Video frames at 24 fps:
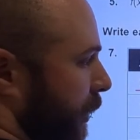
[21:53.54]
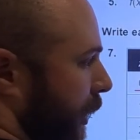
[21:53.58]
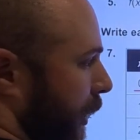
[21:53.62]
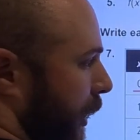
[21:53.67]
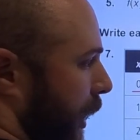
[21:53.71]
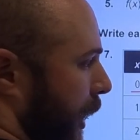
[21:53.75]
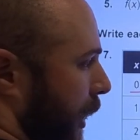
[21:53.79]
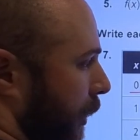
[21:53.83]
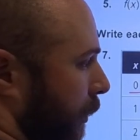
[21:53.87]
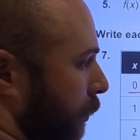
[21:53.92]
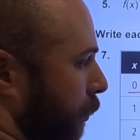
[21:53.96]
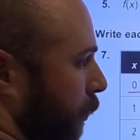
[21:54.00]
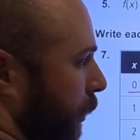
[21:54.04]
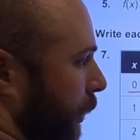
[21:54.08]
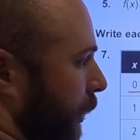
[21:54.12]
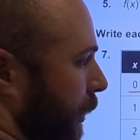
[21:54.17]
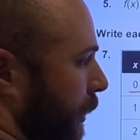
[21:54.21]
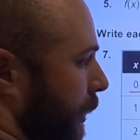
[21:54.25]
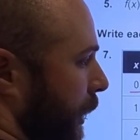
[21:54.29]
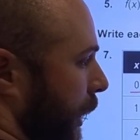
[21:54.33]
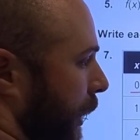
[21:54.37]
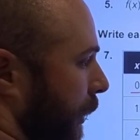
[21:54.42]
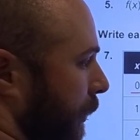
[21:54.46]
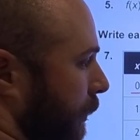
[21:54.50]
say, how do we
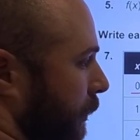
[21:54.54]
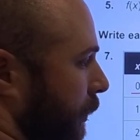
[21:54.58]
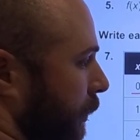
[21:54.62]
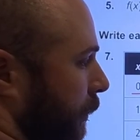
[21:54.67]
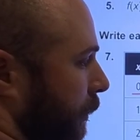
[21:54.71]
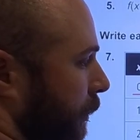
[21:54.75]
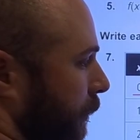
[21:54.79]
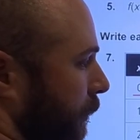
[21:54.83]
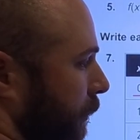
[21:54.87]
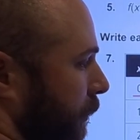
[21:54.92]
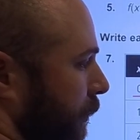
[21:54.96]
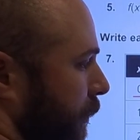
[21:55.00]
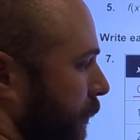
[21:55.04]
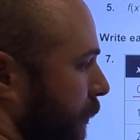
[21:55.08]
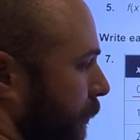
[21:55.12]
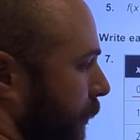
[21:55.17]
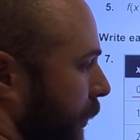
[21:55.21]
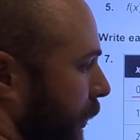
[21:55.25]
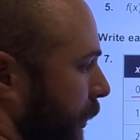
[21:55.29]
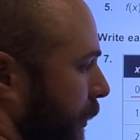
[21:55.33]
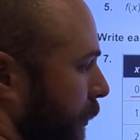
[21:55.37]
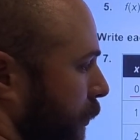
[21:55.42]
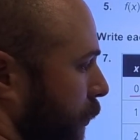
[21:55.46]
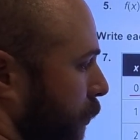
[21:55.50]
get
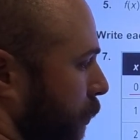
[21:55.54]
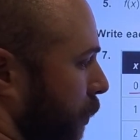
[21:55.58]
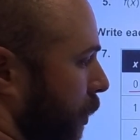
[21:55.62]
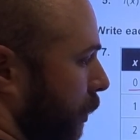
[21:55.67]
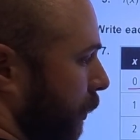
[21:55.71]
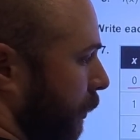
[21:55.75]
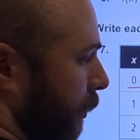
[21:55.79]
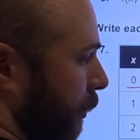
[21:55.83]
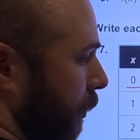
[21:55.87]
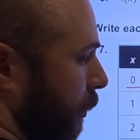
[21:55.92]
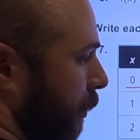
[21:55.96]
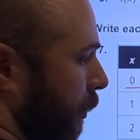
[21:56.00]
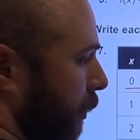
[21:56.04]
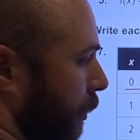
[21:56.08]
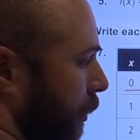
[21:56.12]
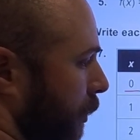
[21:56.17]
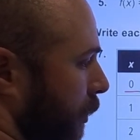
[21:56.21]
to each one?